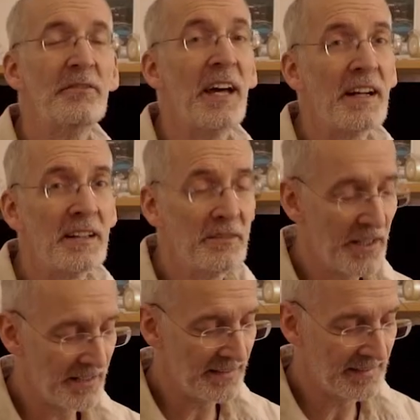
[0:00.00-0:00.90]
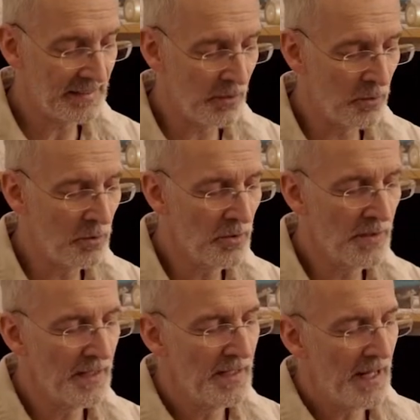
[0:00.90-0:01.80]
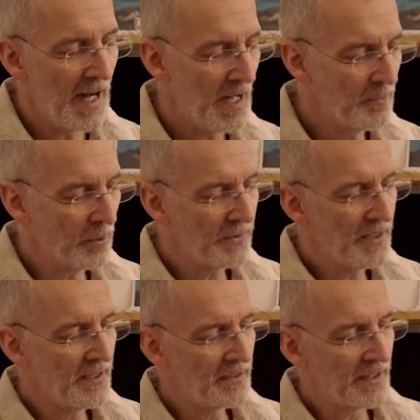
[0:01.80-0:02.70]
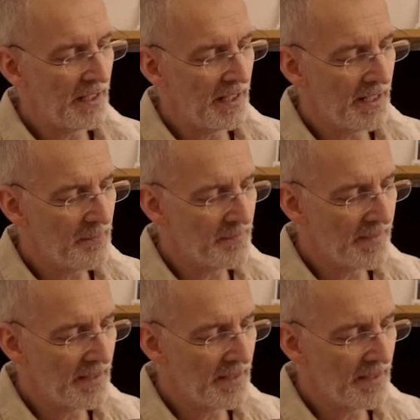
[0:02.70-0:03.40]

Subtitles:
very, very slow. I put here a